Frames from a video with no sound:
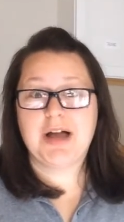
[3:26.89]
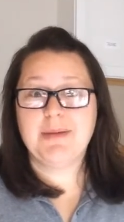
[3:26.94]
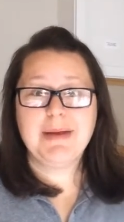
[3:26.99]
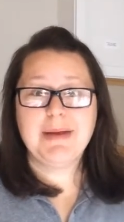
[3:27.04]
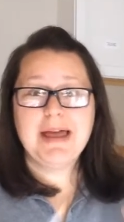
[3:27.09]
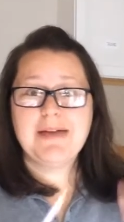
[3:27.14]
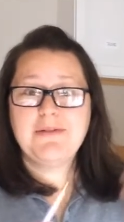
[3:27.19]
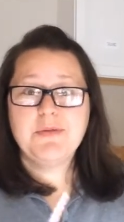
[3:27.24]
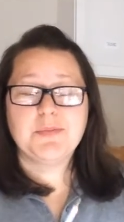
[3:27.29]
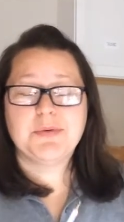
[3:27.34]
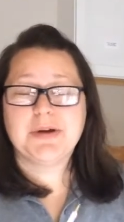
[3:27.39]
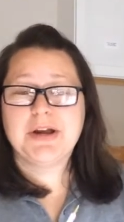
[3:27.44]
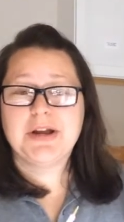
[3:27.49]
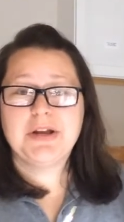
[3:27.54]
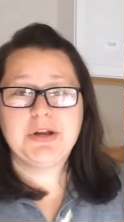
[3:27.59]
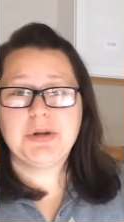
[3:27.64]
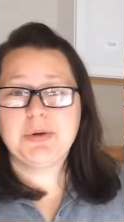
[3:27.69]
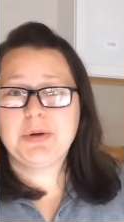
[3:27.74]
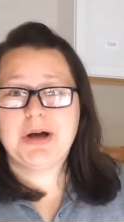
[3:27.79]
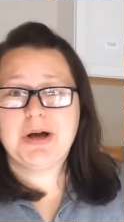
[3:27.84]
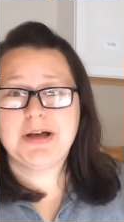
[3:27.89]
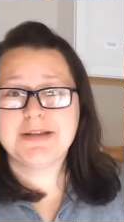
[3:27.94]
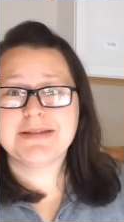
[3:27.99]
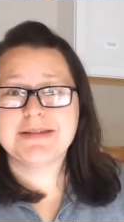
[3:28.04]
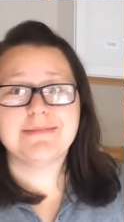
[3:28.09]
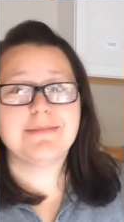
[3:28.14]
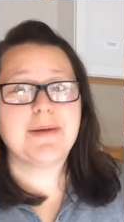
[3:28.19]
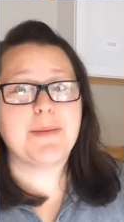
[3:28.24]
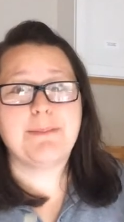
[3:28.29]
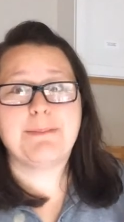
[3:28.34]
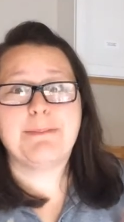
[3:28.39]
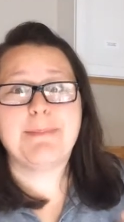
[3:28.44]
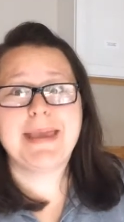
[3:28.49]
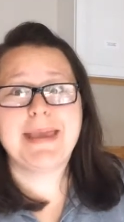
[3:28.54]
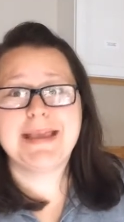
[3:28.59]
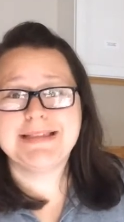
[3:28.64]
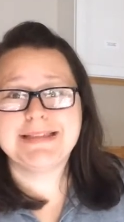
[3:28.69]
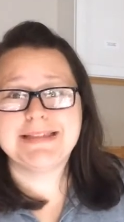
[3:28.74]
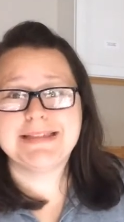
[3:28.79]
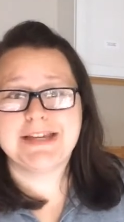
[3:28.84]
I might have a brand new, awesome,
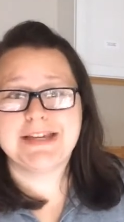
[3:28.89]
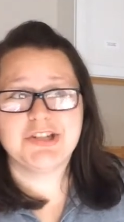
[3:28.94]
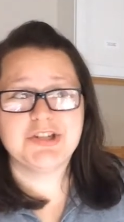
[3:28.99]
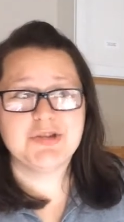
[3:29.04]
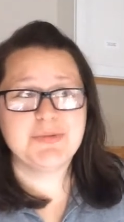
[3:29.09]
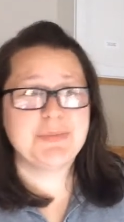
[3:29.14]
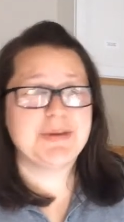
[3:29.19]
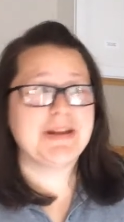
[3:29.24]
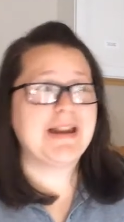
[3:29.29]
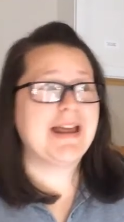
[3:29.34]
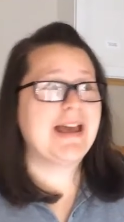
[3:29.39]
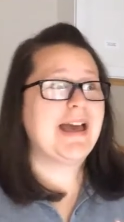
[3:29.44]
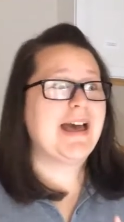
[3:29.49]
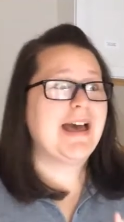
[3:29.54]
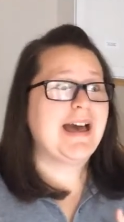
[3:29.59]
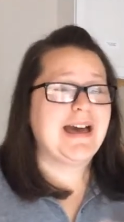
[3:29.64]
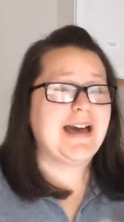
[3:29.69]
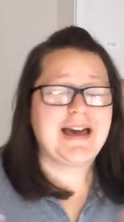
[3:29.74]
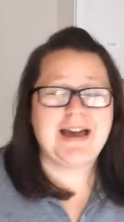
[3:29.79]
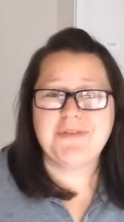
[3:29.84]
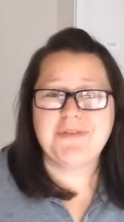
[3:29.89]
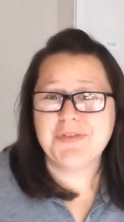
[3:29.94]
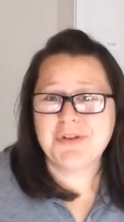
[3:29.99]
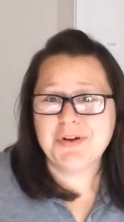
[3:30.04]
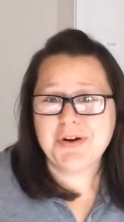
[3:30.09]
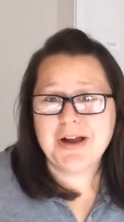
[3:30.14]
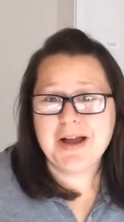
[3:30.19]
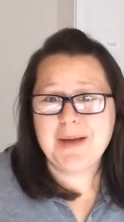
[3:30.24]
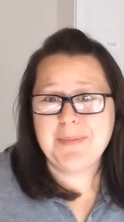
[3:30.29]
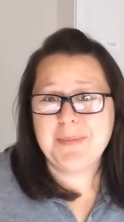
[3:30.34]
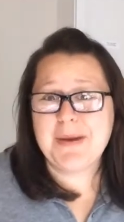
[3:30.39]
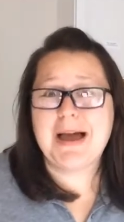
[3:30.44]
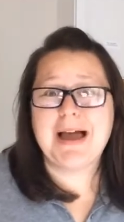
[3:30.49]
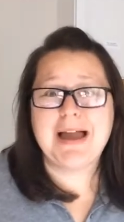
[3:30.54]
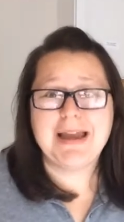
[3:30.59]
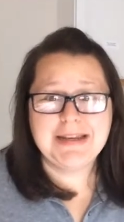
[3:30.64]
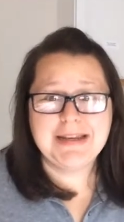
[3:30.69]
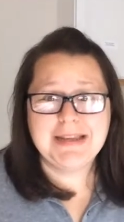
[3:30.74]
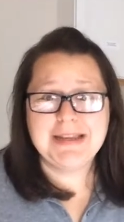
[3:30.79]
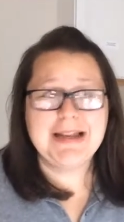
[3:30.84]
amazing kitchen, but half the crap
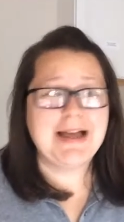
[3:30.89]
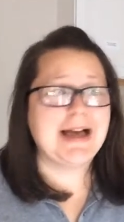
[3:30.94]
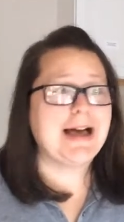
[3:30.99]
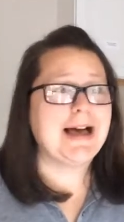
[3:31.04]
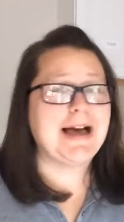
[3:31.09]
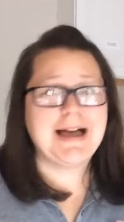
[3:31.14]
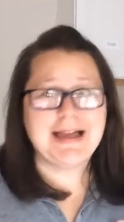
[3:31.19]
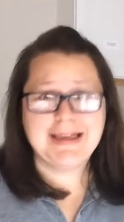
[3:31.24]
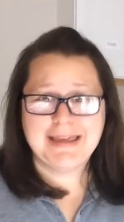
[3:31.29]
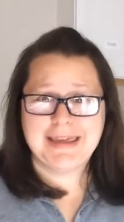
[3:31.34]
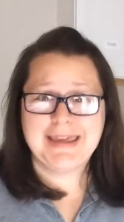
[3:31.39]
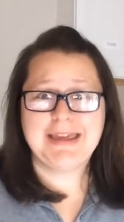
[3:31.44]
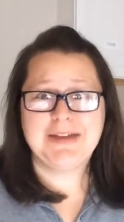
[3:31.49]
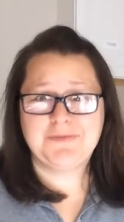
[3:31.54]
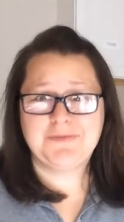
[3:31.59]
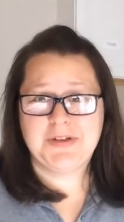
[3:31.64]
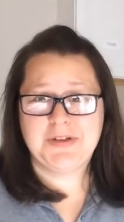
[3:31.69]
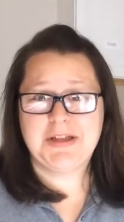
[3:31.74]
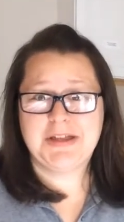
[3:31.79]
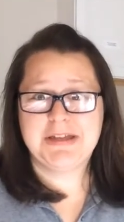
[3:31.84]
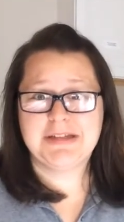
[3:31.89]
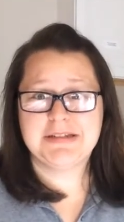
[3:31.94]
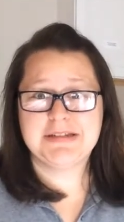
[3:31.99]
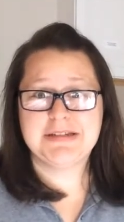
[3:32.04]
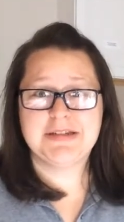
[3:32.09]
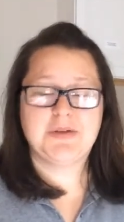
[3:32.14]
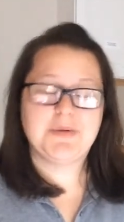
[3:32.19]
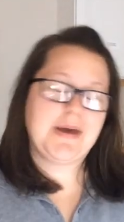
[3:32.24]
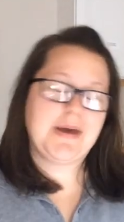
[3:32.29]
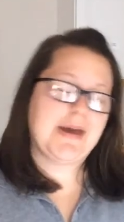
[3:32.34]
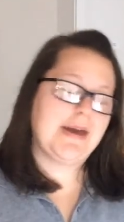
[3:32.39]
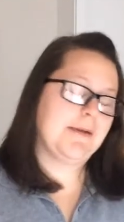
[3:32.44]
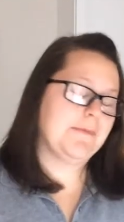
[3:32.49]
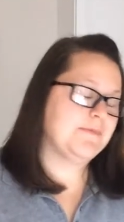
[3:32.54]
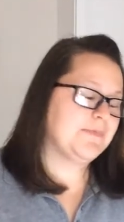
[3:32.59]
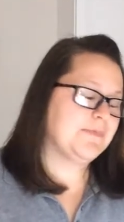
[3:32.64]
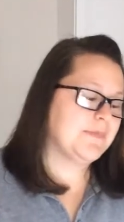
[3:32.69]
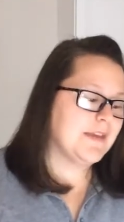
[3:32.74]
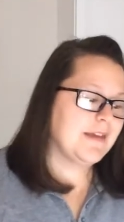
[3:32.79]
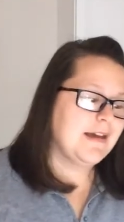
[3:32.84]
I need, I can't find, okay?
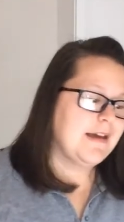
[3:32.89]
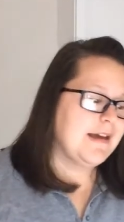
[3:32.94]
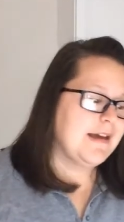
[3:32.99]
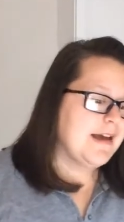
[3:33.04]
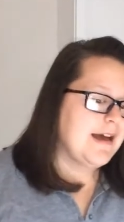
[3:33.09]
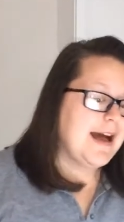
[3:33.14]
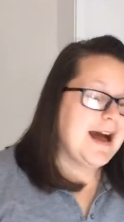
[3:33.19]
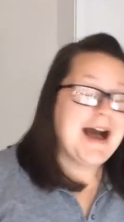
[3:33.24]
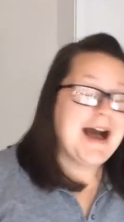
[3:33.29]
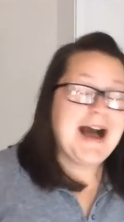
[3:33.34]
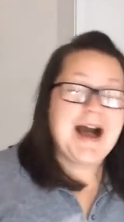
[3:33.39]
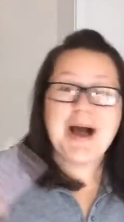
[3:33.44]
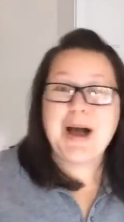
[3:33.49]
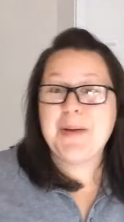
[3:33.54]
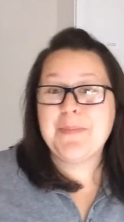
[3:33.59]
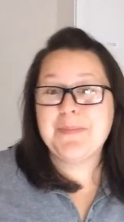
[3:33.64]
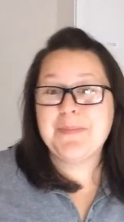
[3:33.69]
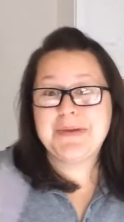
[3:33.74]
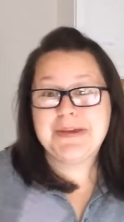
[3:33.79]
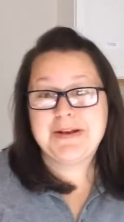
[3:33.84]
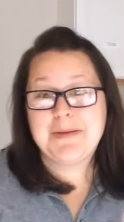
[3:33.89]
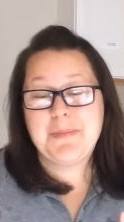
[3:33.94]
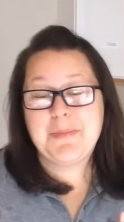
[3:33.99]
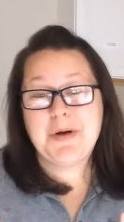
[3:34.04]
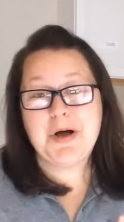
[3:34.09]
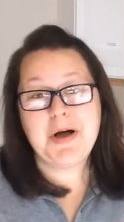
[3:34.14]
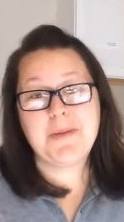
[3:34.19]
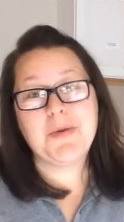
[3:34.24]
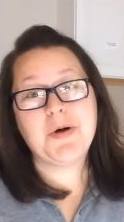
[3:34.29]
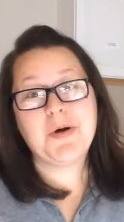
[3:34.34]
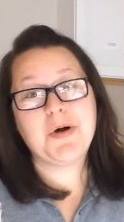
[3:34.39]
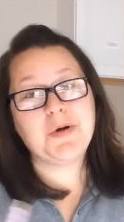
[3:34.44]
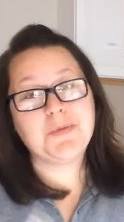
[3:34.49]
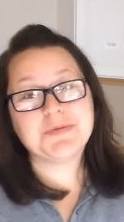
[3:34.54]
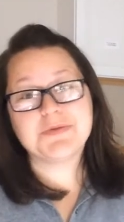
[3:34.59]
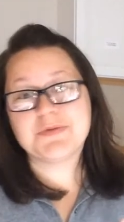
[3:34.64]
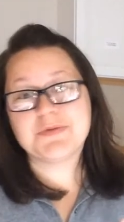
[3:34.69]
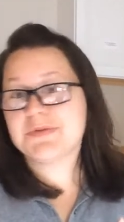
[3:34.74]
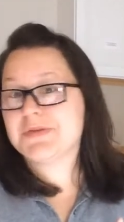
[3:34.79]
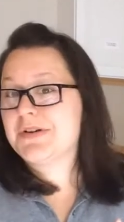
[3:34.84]
I'm being a mom,
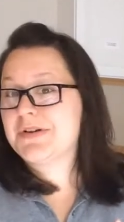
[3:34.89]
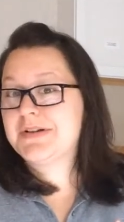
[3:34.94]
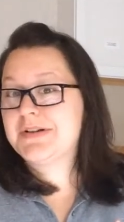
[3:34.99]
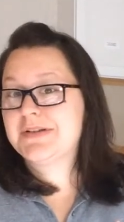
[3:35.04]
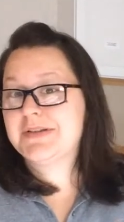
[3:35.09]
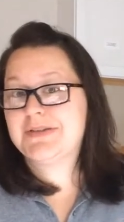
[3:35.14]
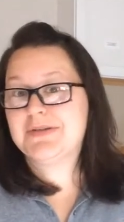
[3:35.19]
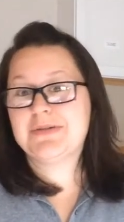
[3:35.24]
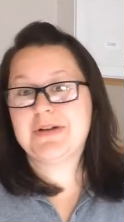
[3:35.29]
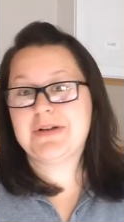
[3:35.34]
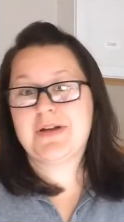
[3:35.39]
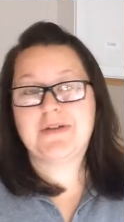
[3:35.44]
homeschool starting soon.